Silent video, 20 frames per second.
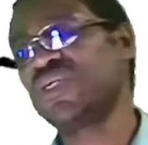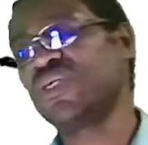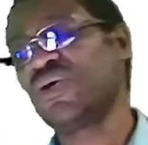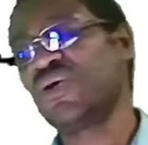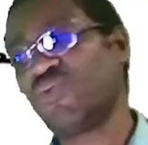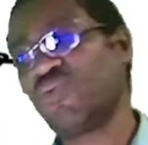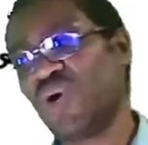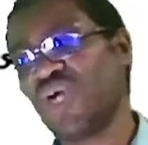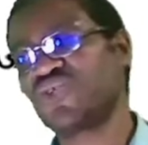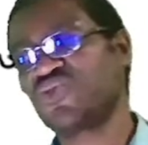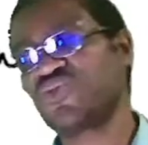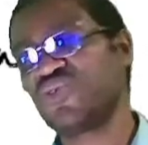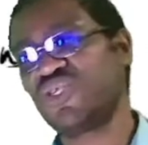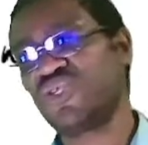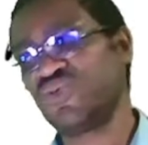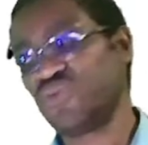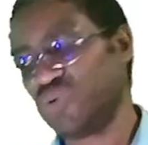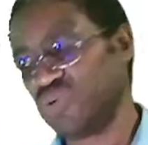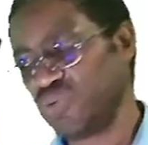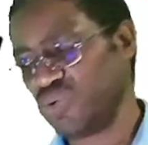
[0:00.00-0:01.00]
Once we
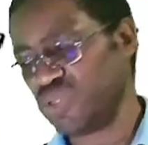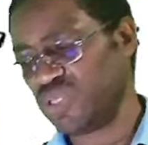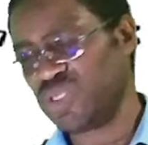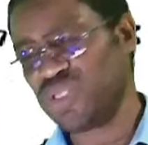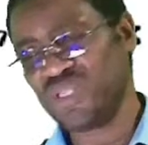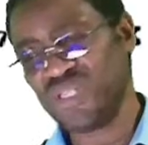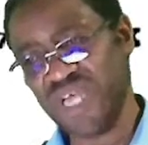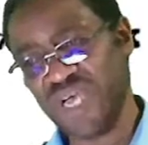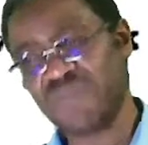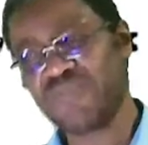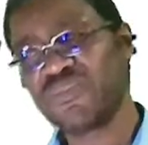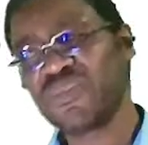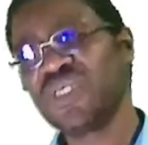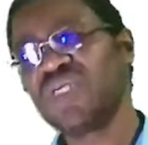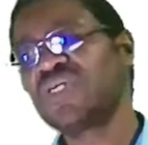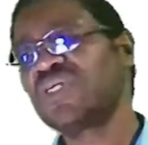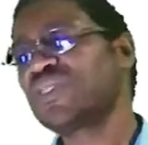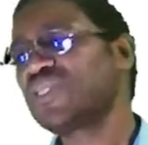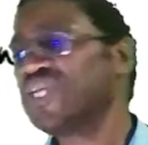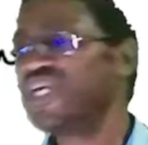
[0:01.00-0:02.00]
do them,
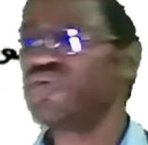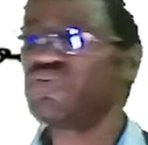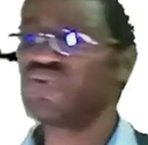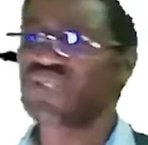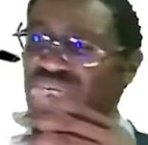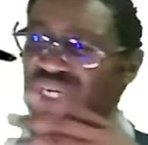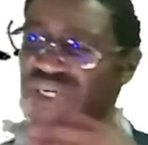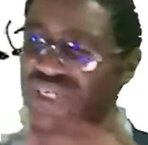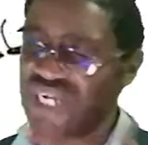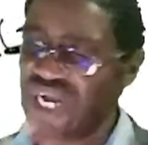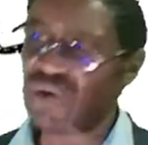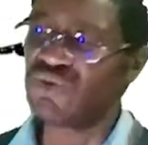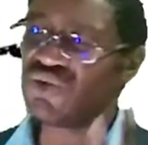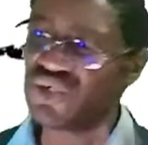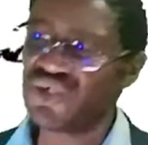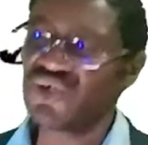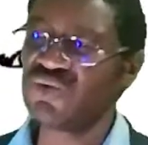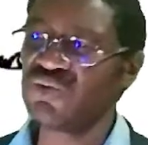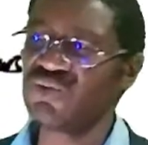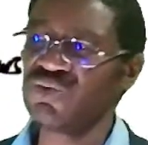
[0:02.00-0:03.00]
then we shall now
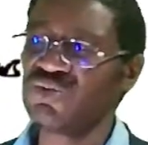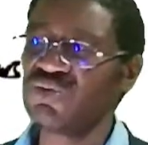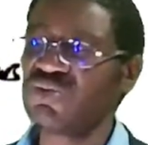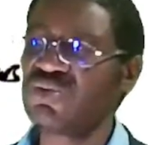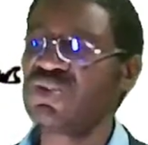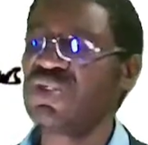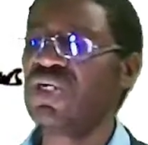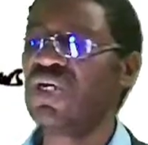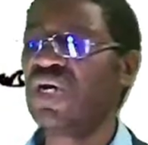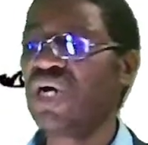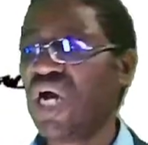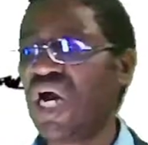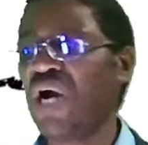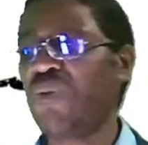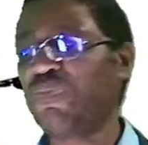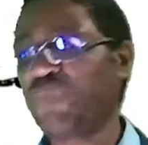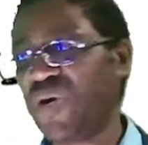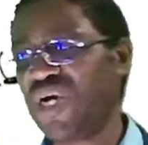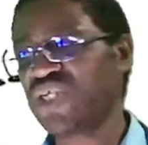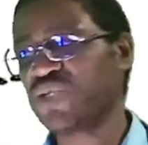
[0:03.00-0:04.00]
do a
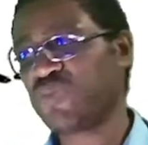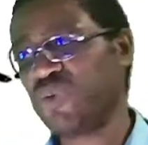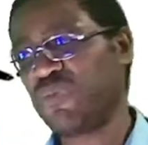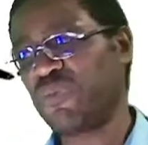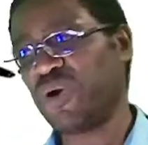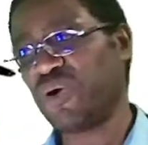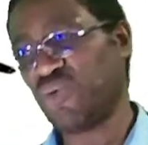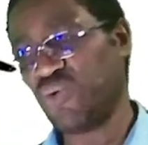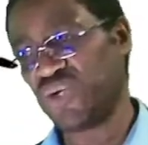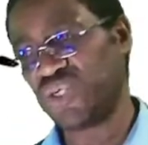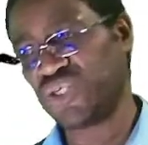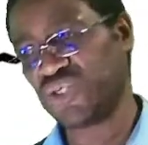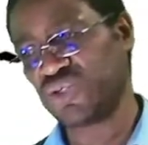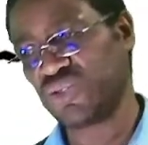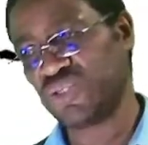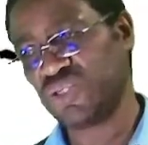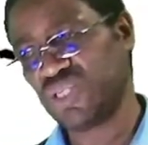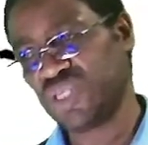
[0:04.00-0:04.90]
past paper question.